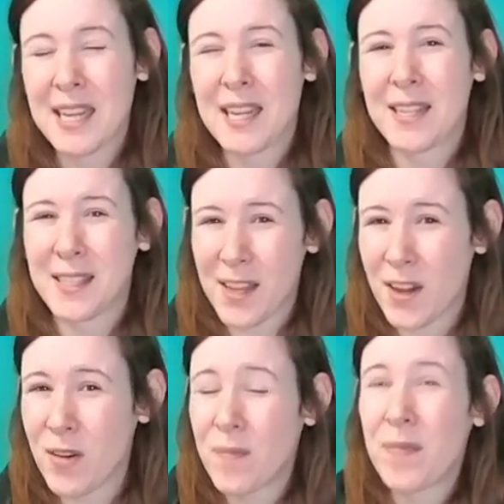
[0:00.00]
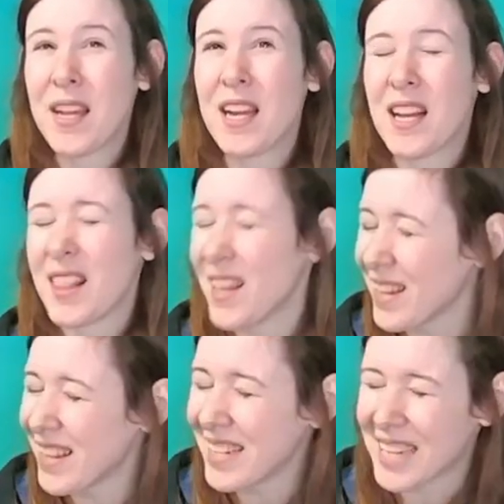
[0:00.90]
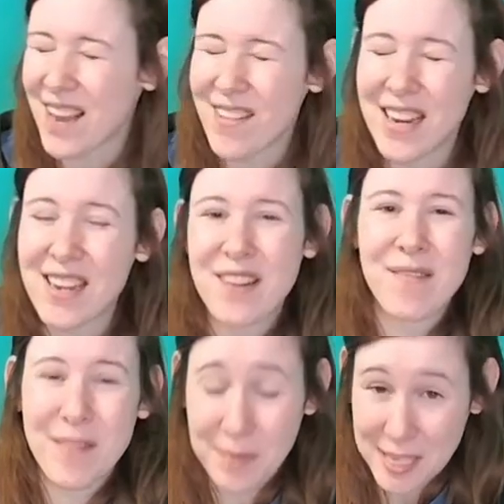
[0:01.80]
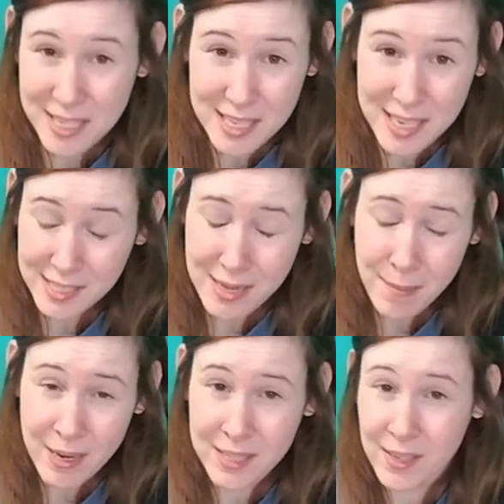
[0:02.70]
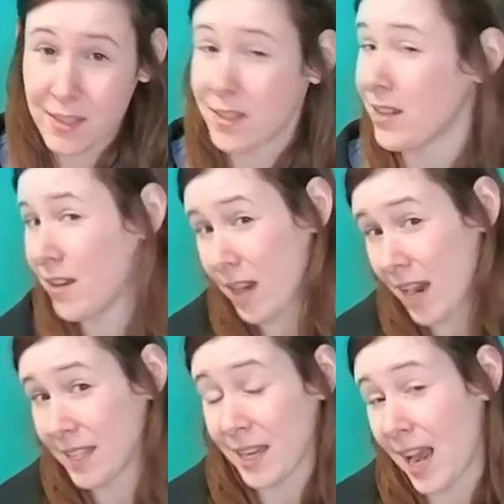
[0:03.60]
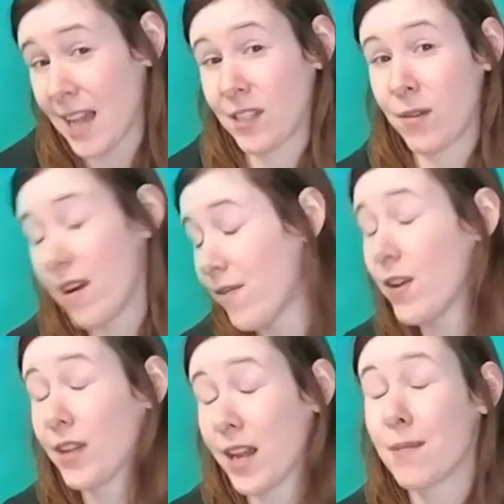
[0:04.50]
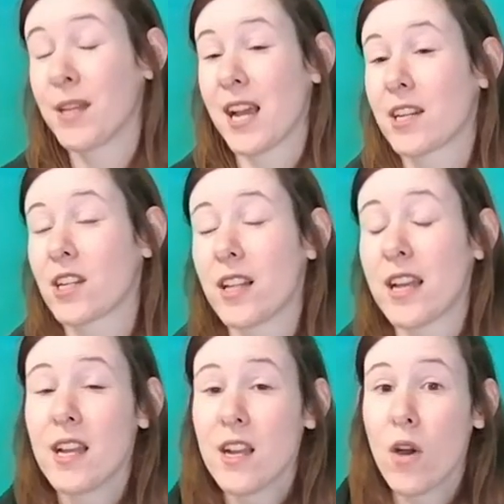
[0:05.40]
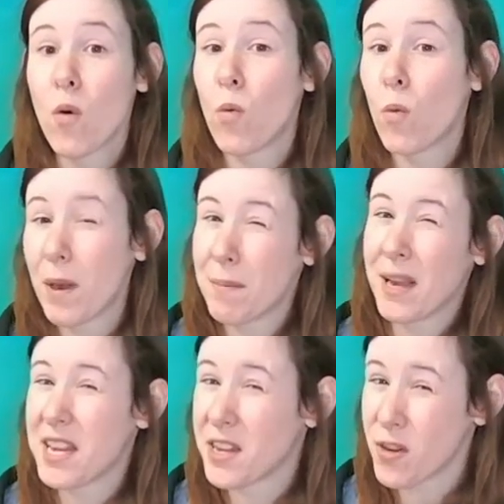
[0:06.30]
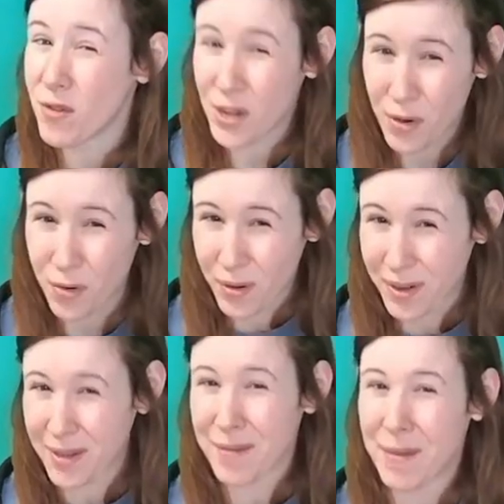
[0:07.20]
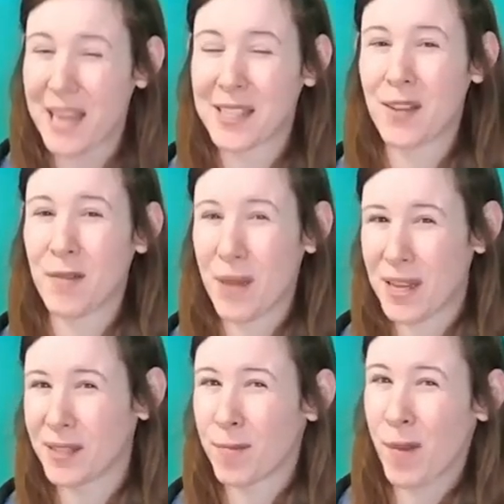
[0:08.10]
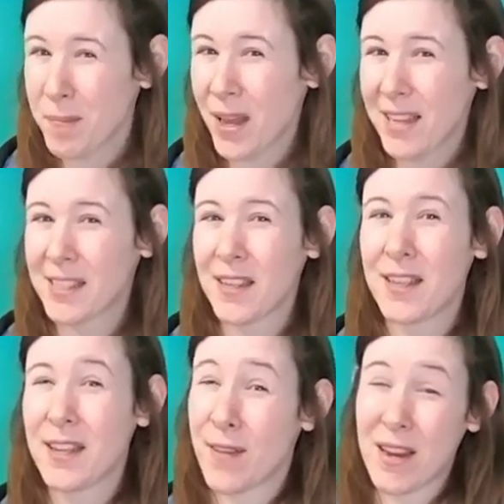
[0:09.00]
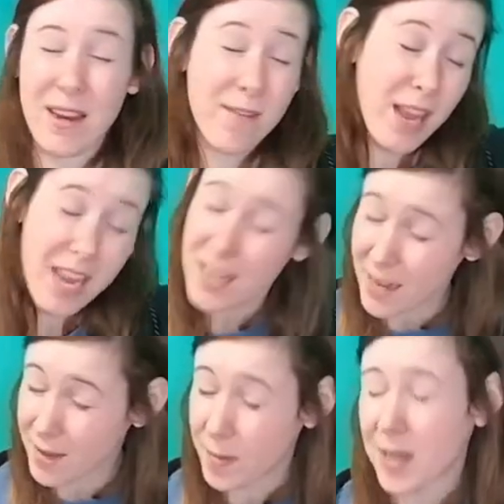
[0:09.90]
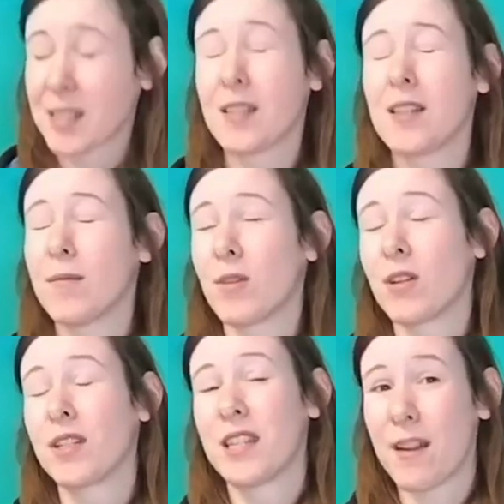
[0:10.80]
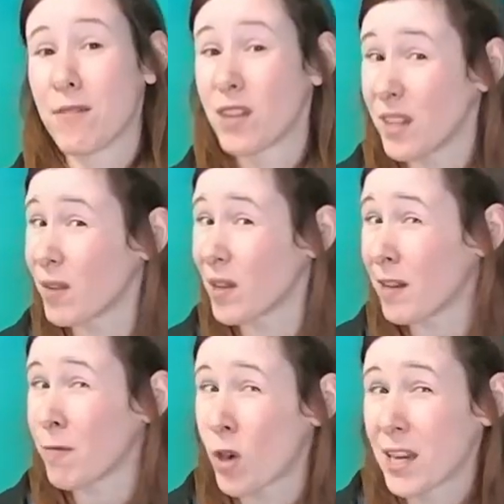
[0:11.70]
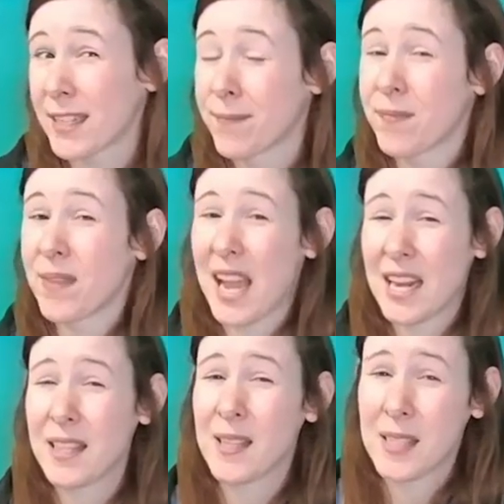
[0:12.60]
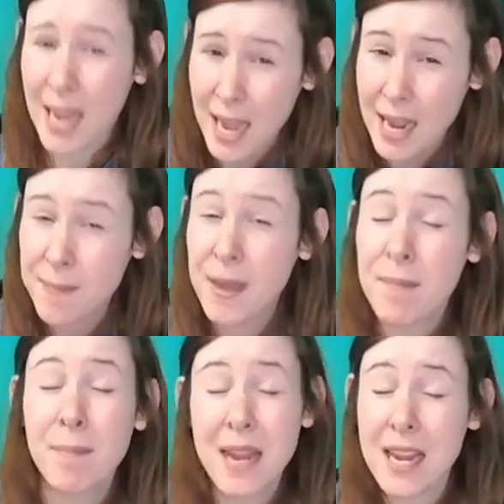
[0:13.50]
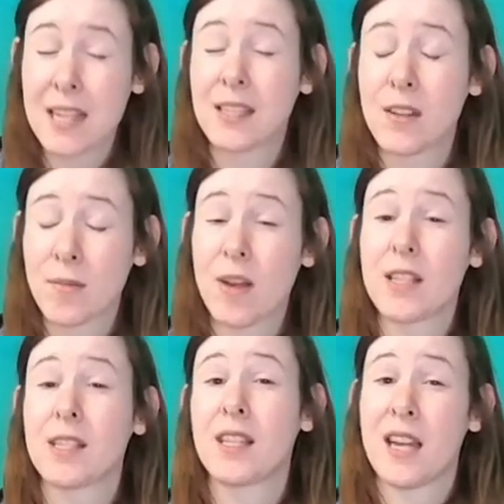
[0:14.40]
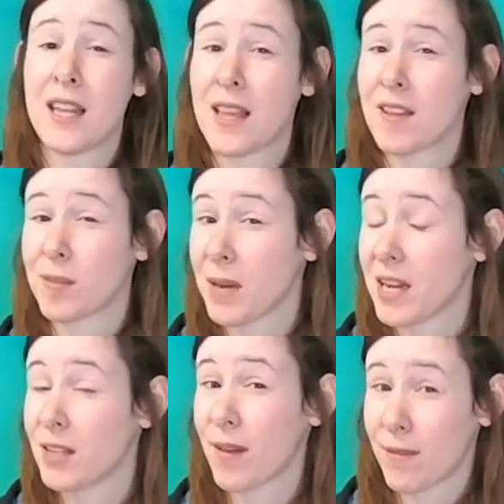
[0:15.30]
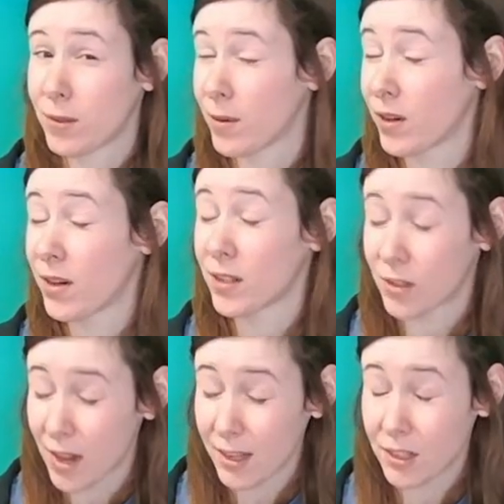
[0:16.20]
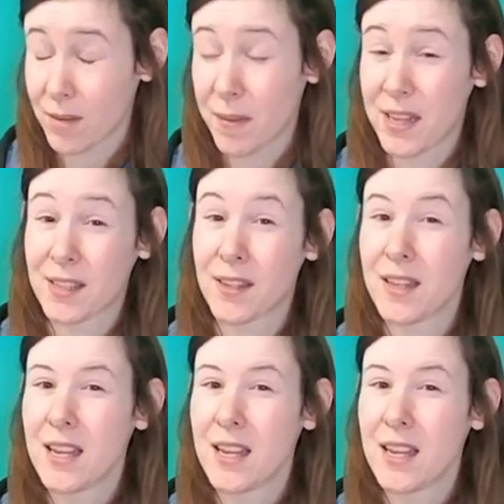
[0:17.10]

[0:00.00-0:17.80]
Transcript: So a long, long time ago when we did the Disney puzzle, you guys had asked quite a few times actually what my unicorn puzzle was. What puzzle, if I could have any other puzzle in the world, did I really, really want? And at the time, my answer was the nine thousand piece Ravensburger astrology puzzle.